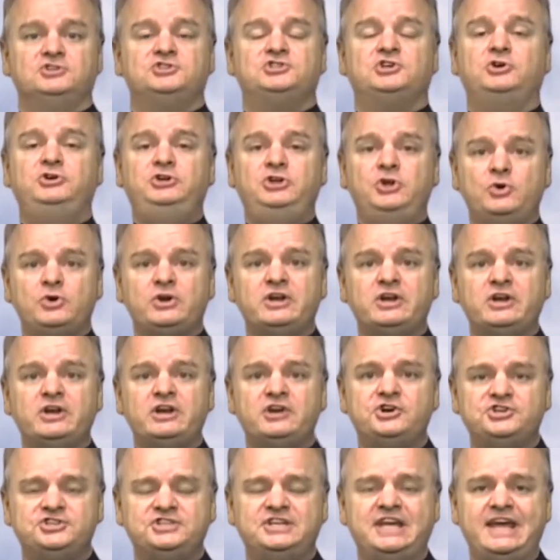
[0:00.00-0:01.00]
so you can
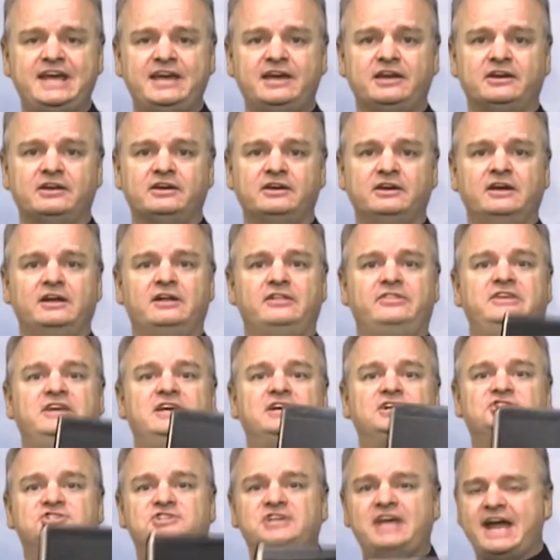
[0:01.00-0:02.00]
understand
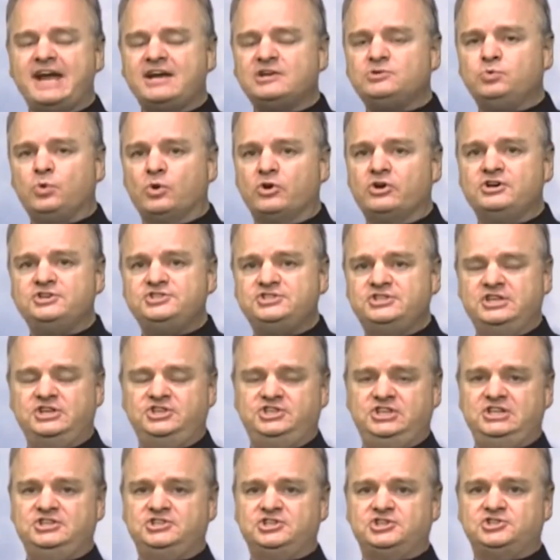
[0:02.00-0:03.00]
the exact words
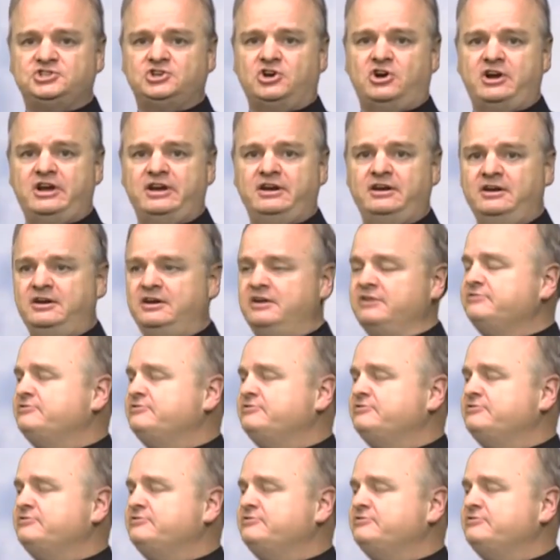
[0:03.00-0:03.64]
that Jesus taught